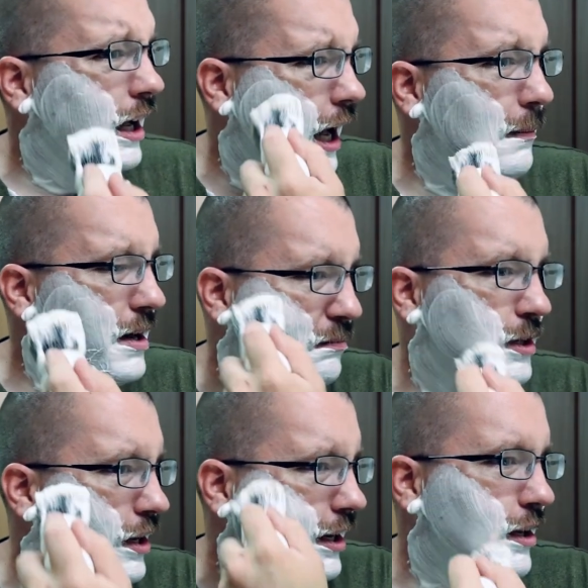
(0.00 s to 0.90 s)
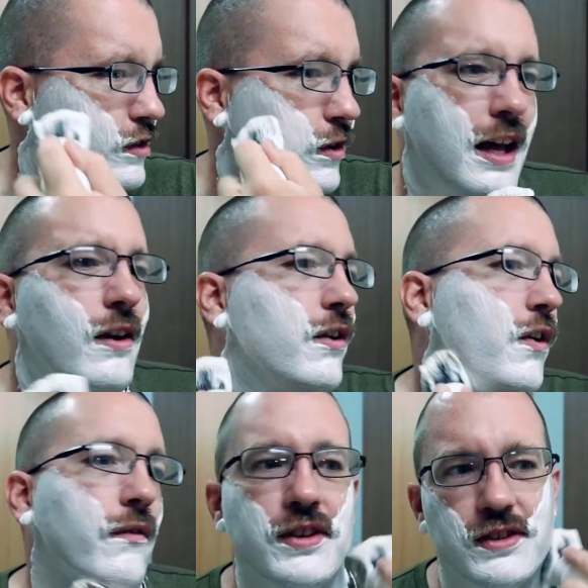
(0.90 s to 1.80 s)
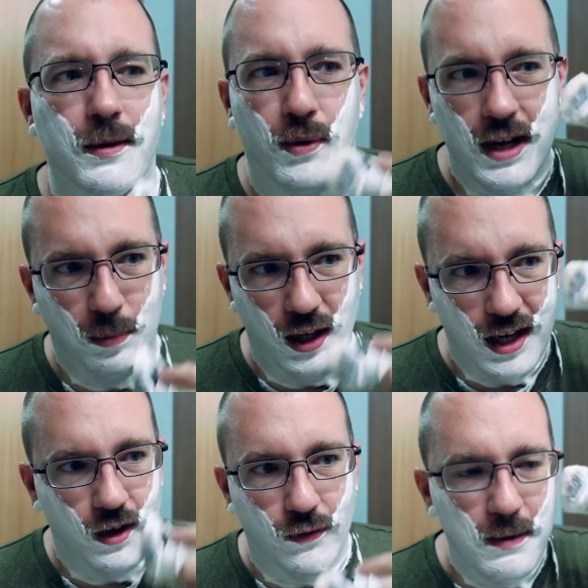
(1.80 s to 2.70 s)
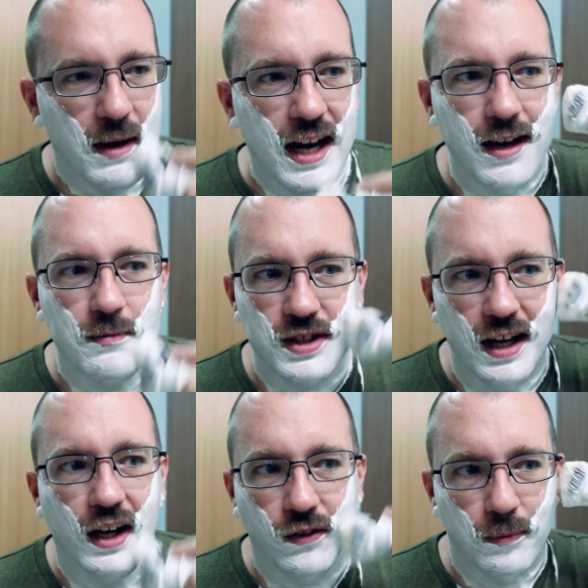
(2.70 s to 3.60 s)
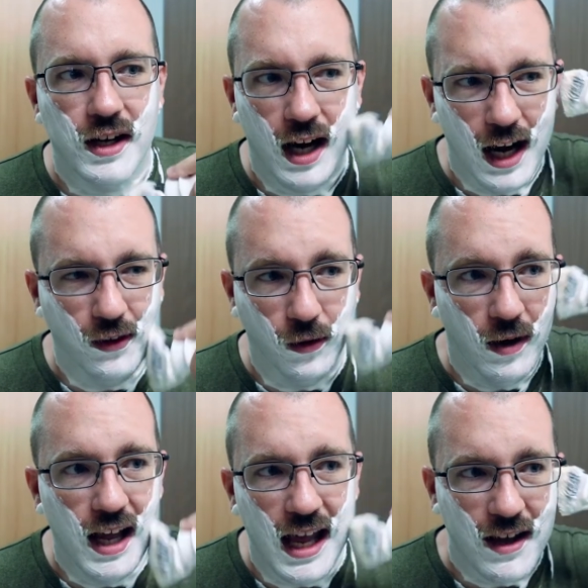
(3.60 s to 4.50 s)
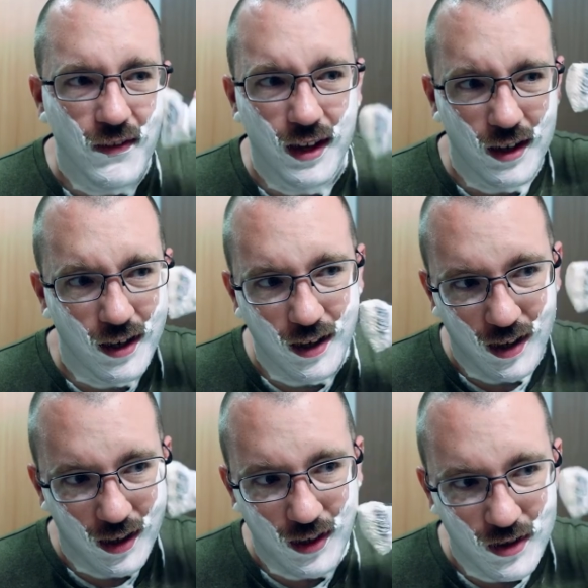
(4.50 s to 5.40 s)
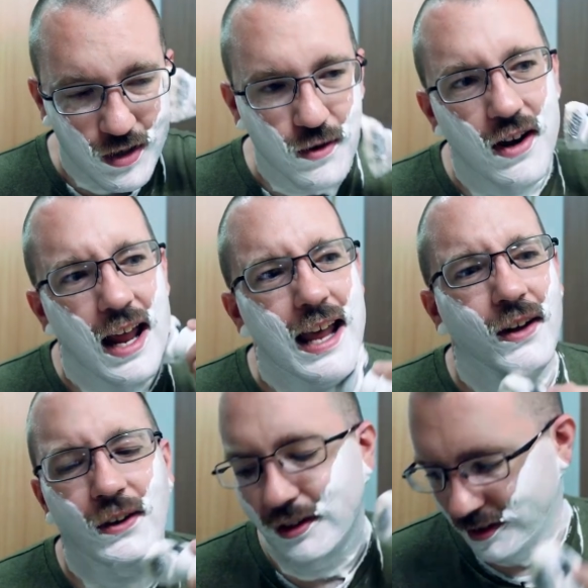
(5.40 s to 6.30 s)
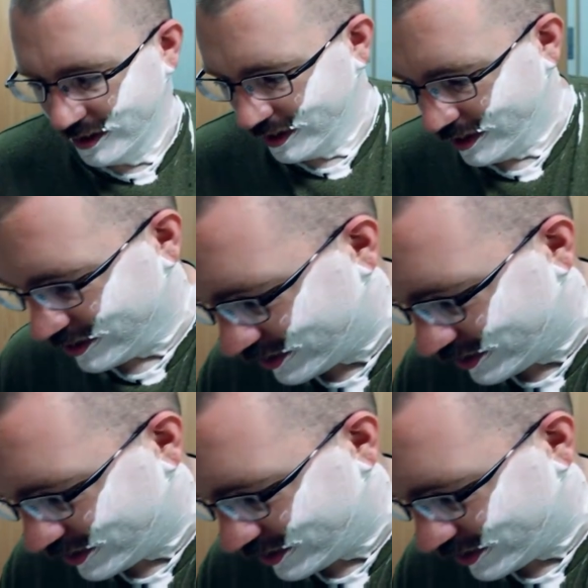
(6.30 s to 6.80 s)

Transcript: I mean, to tell you the truth, I don't know if this is a pre-blend or if he made it himself, but either way, to nail a